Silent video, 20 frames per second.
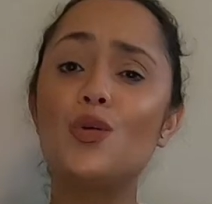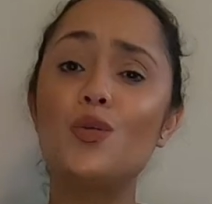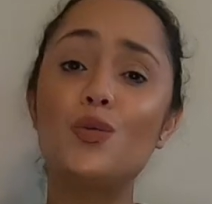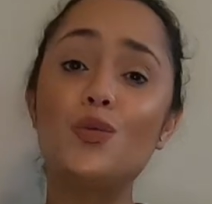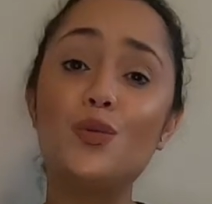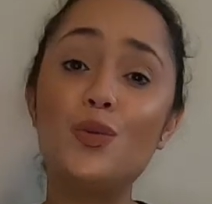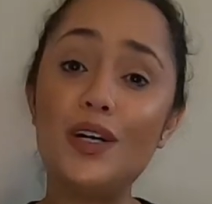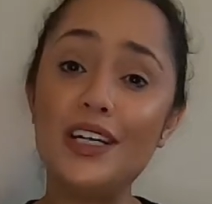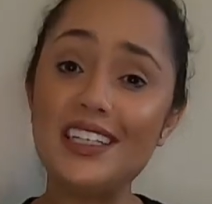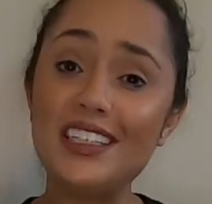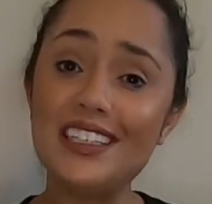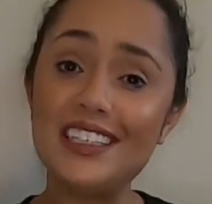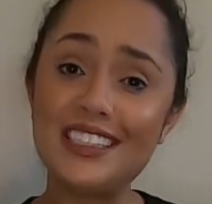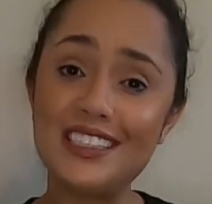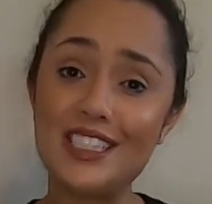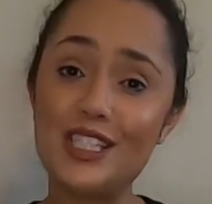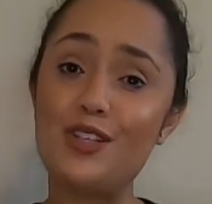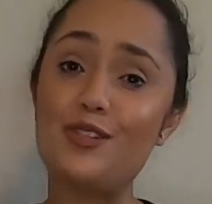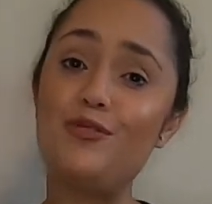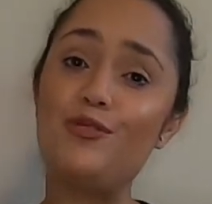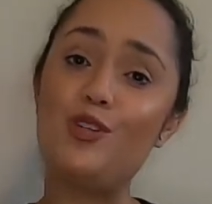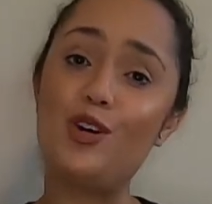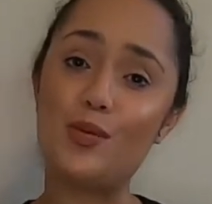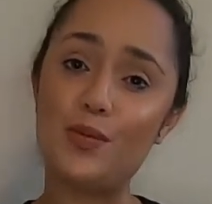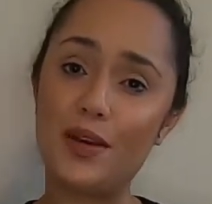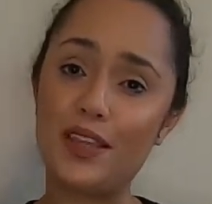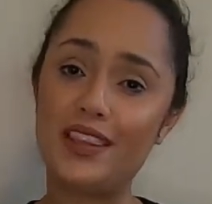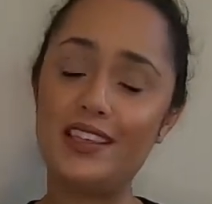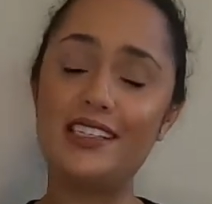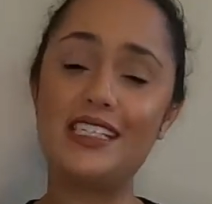What is the
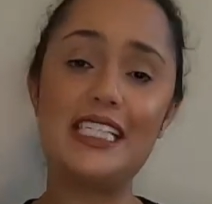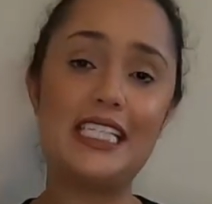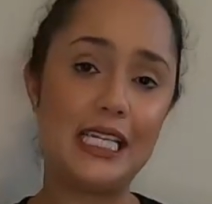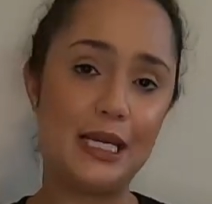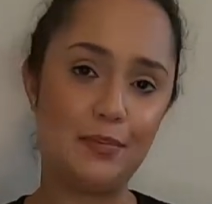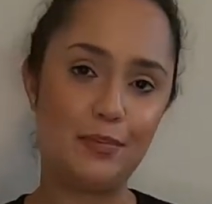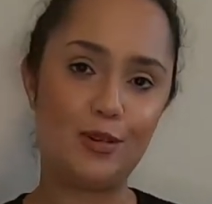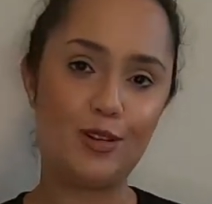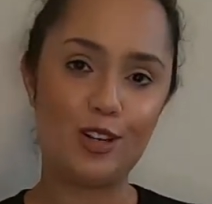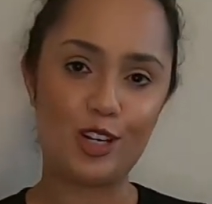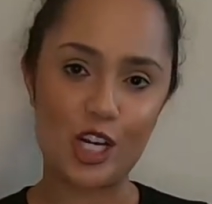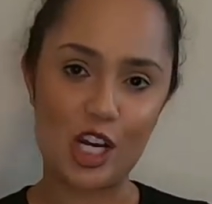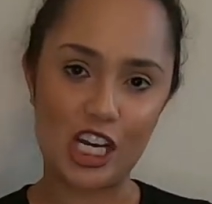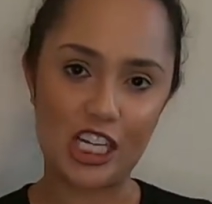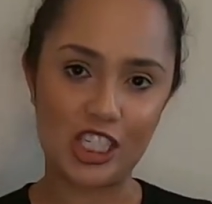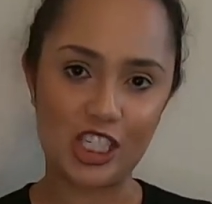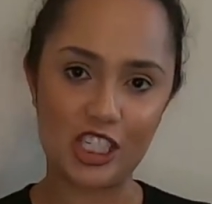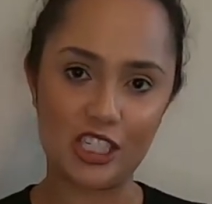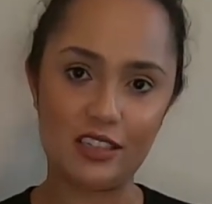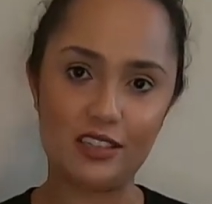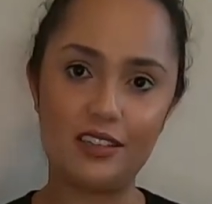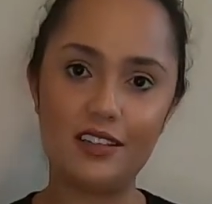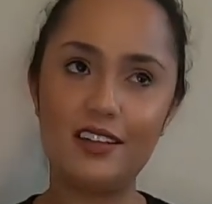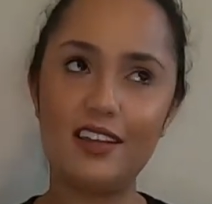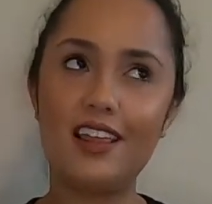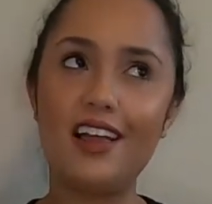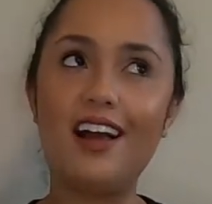4-month sleep regression?